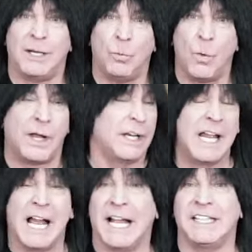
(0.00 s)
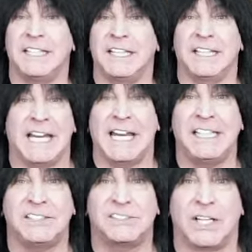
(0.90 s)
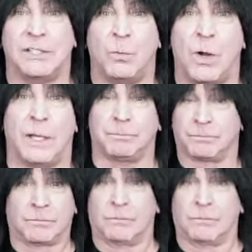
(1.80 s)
I want. I can get any sound I want.